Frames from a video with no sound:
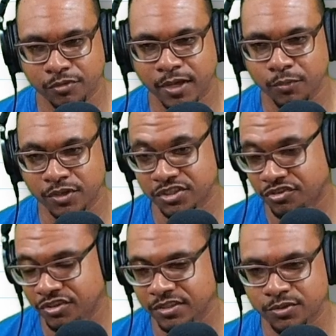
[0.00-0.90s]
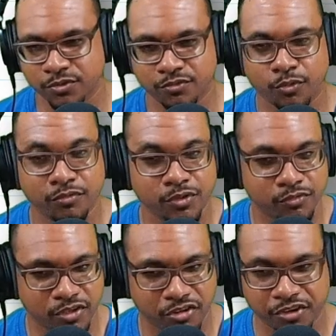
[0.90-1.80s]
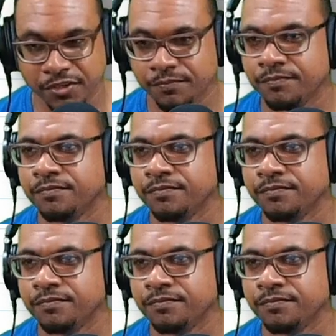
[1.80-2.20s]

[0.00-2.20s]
3 by 1 is 3, so 4v over 3.